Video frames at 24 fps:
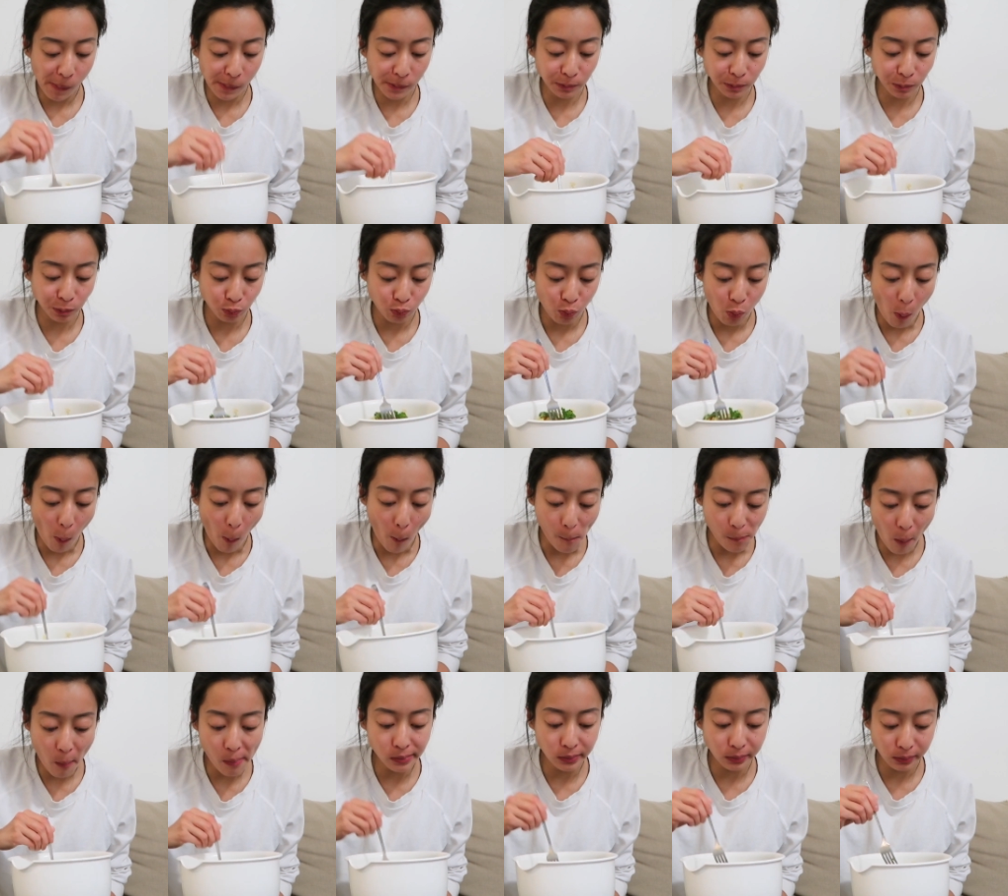Mm,
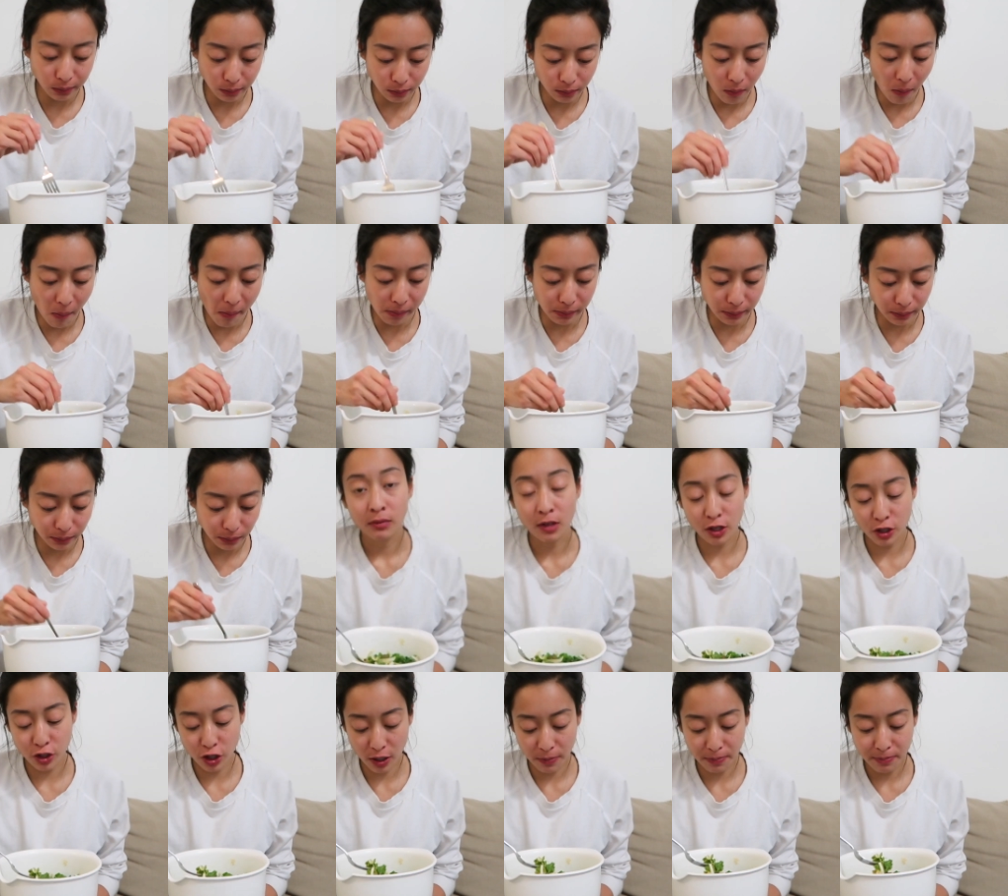mm, mm, mm.
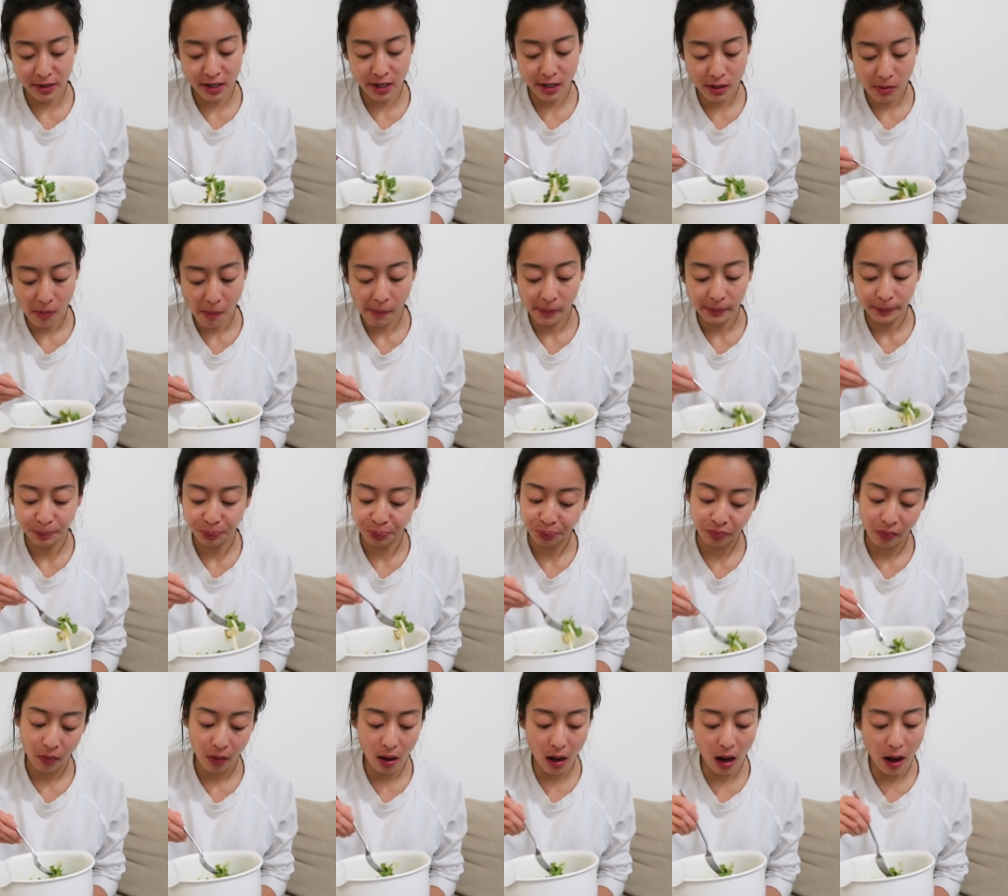The chickpeas,
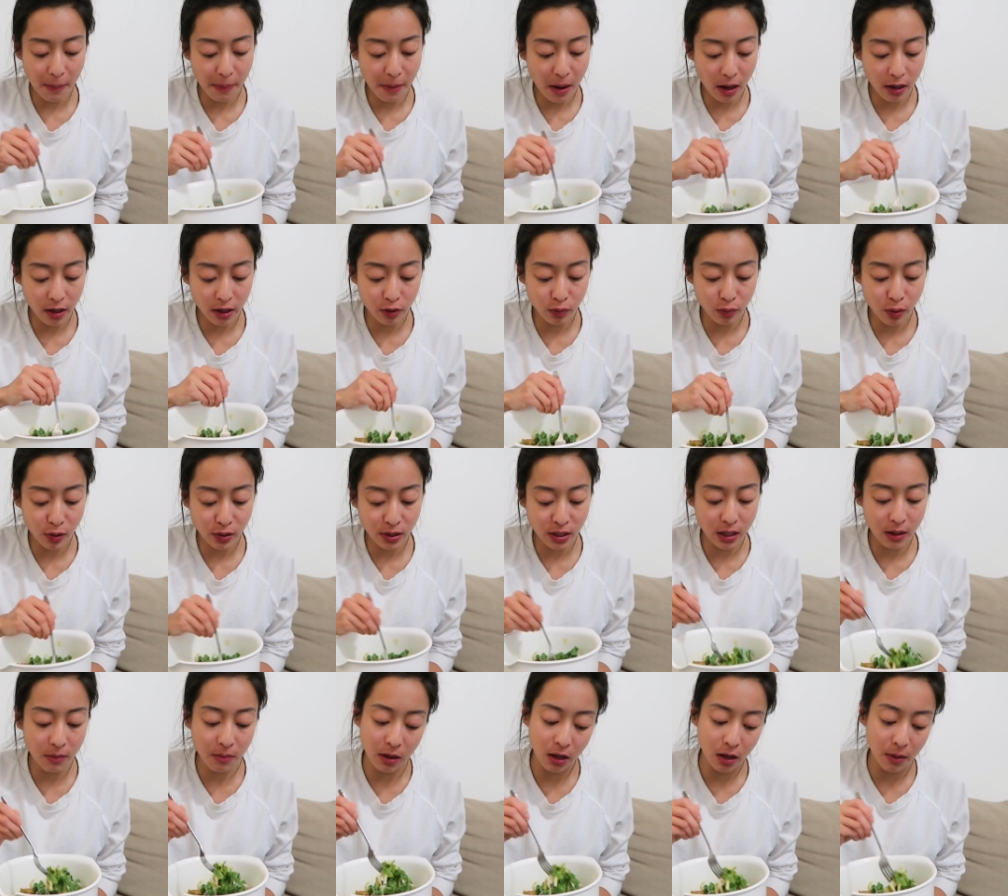I probably could have
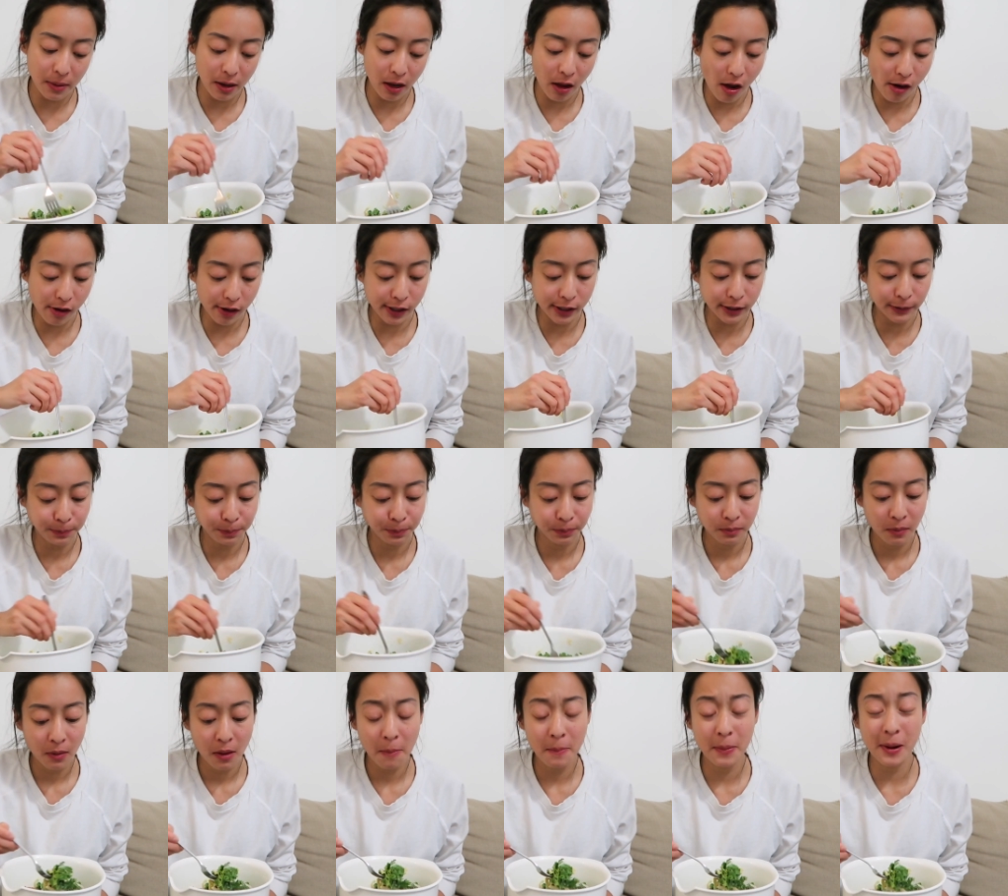roasted them a little bit longer,
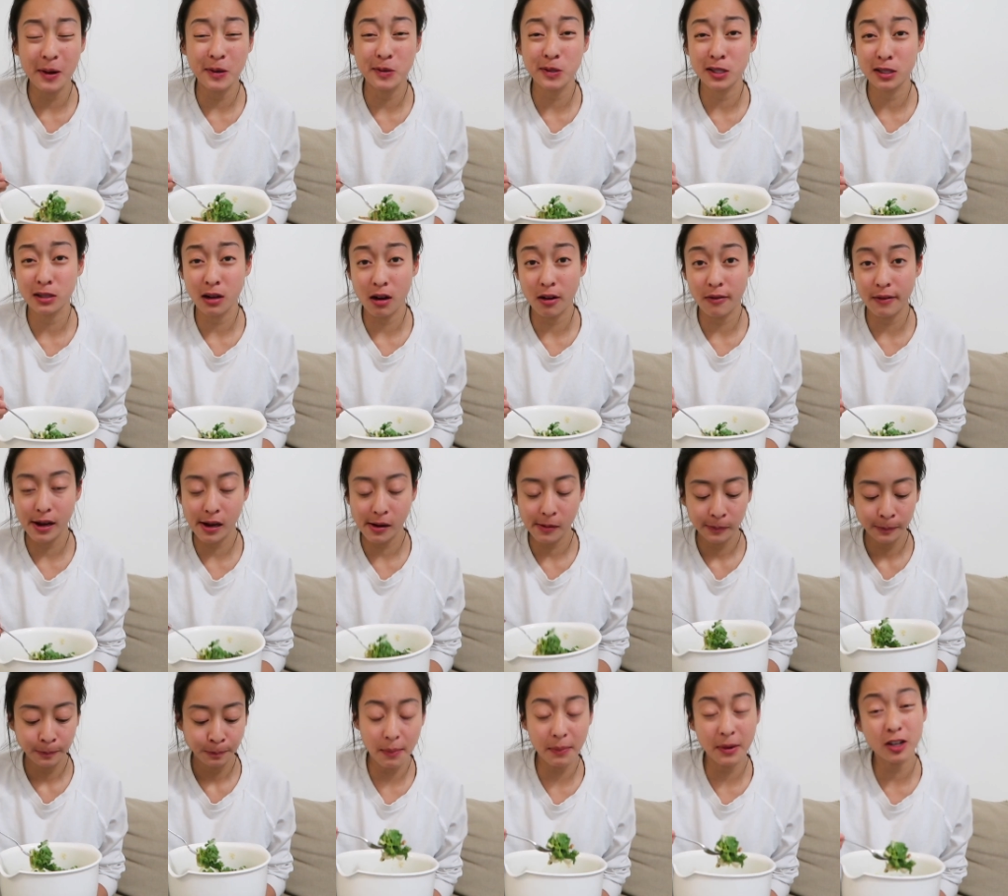but I was starving.
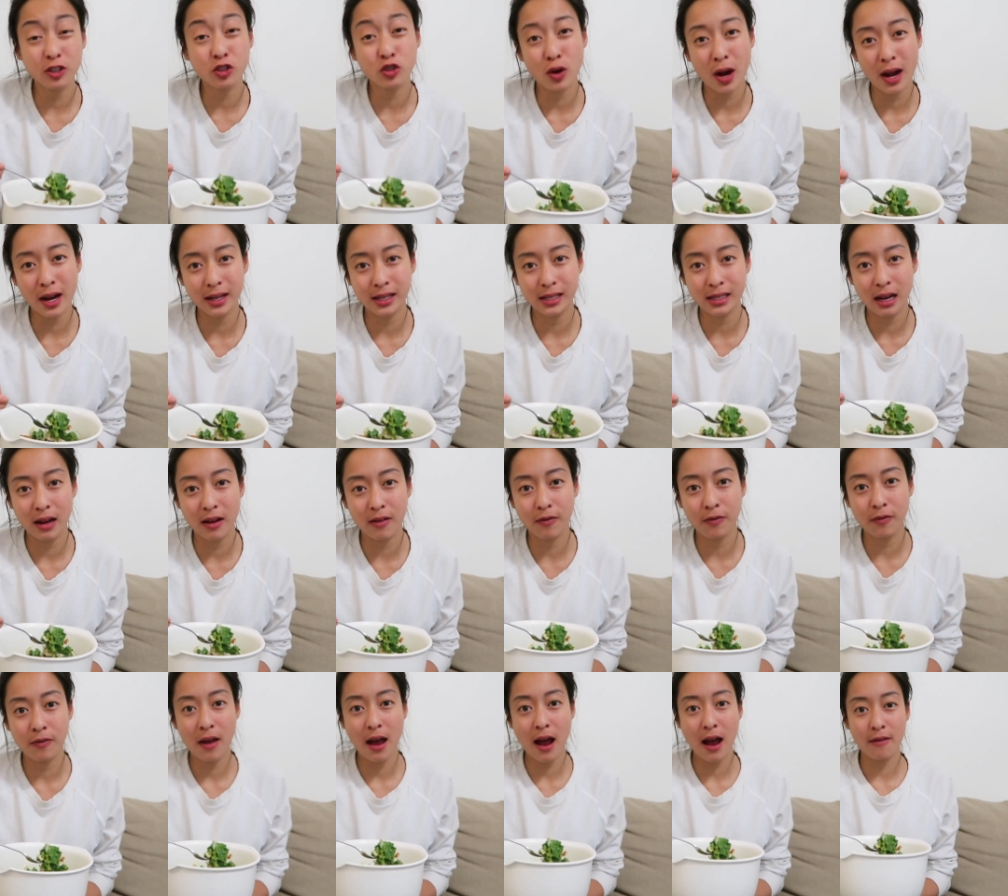I'm gonna try to
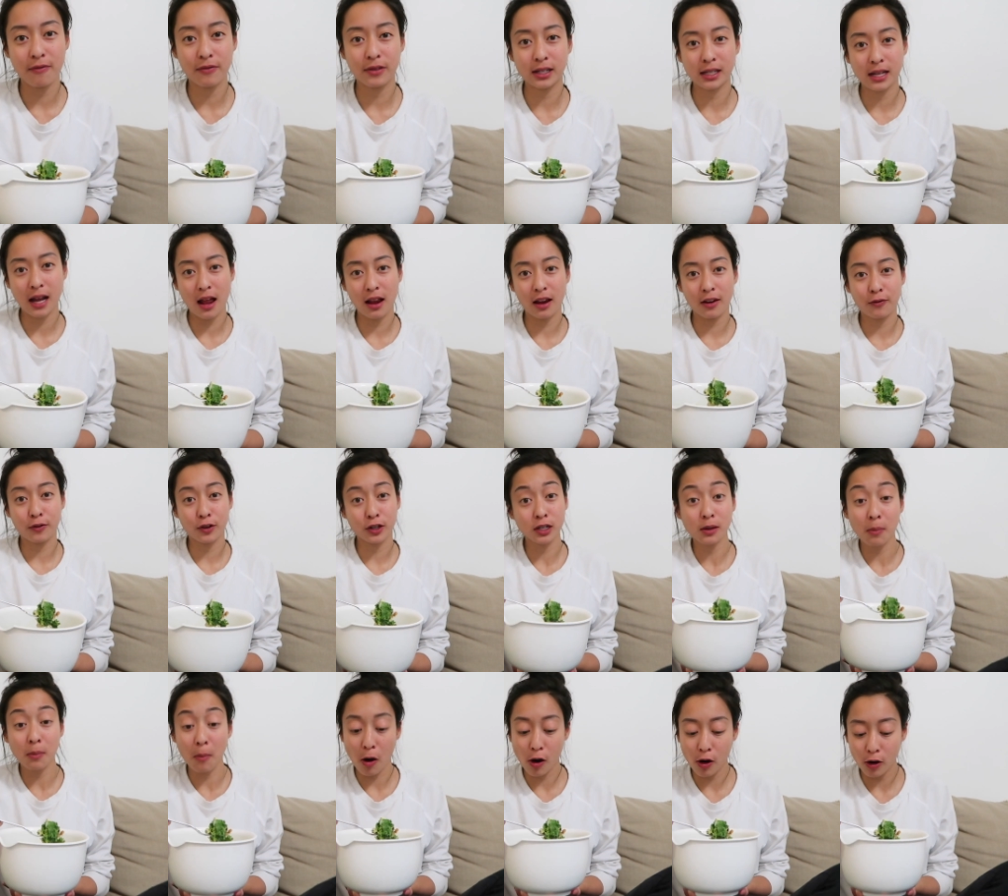save half the salad for
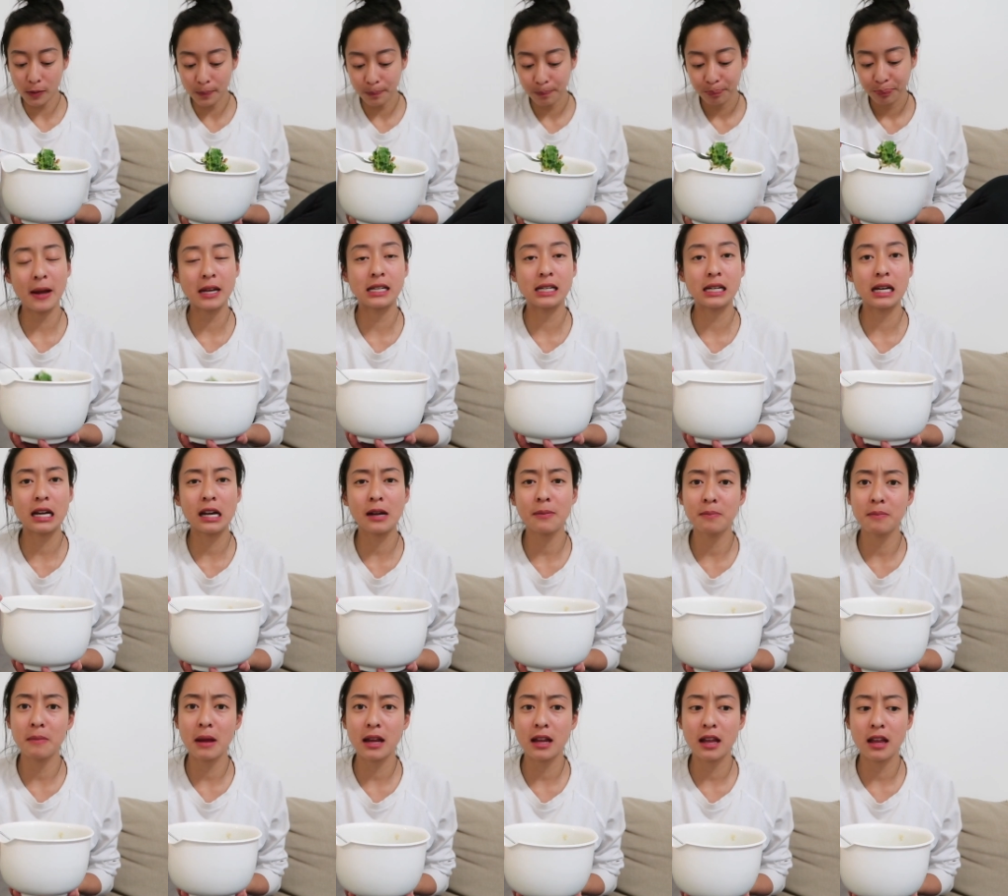tomorrow. I did end
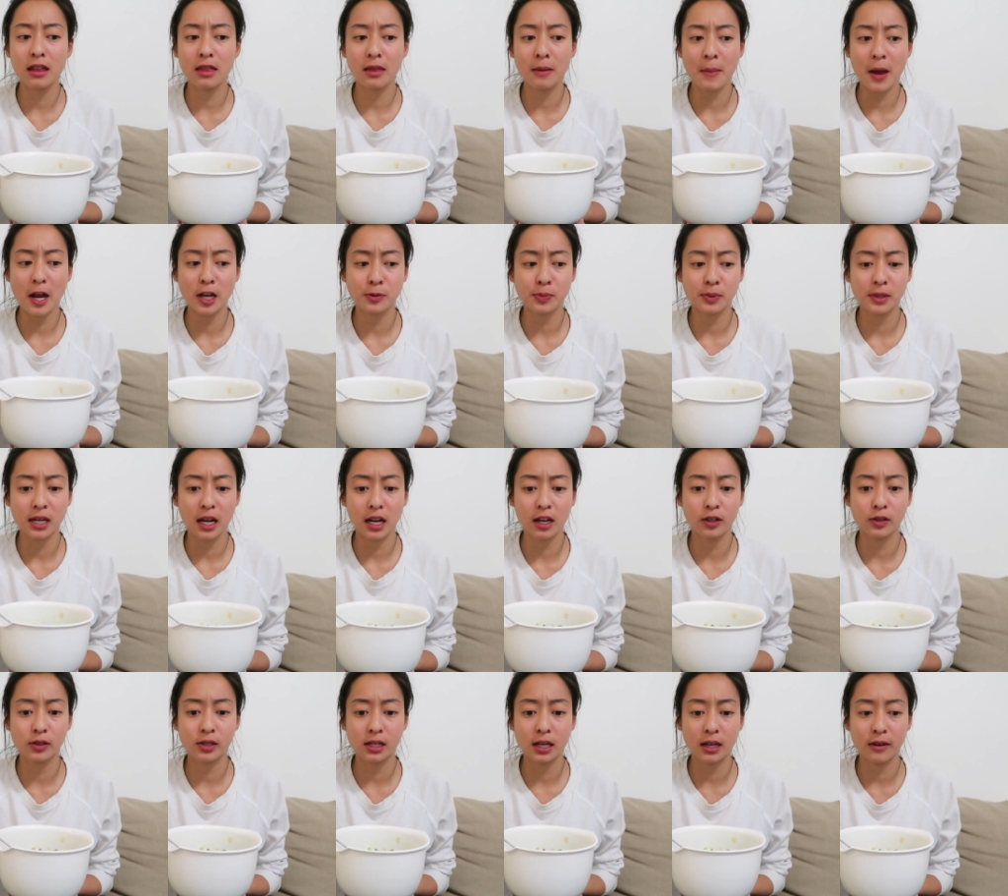up making the mashed
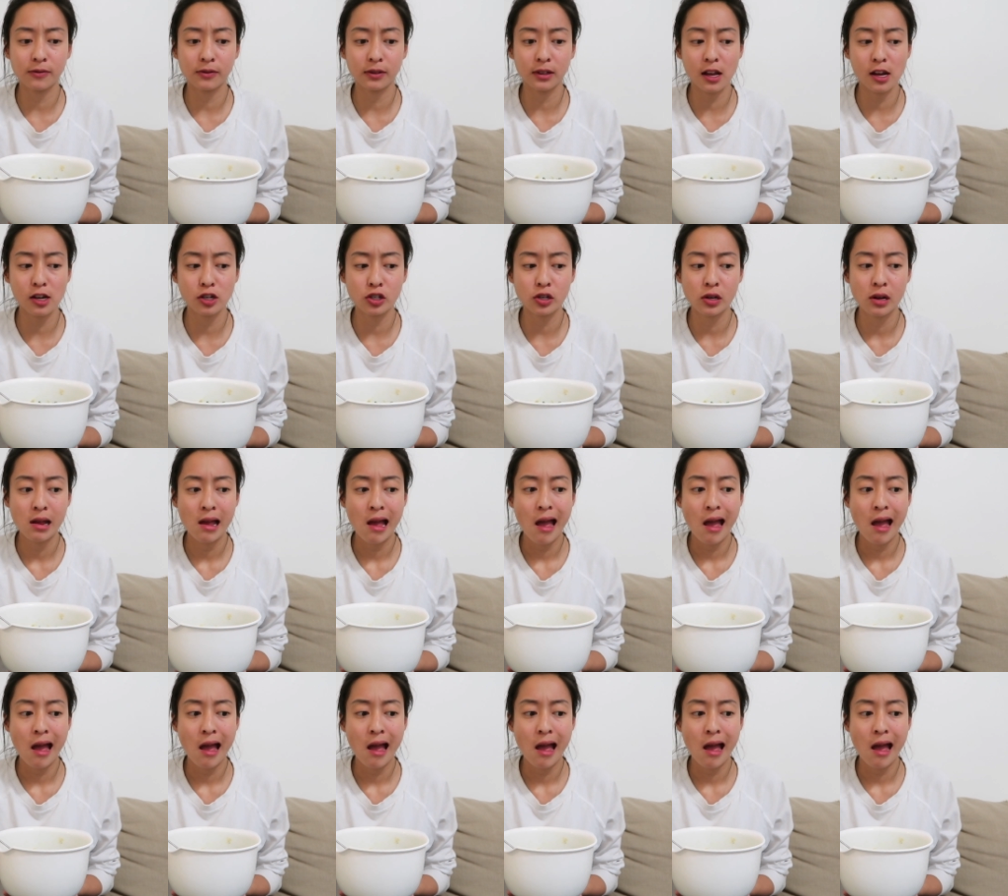potatoes today for lunch.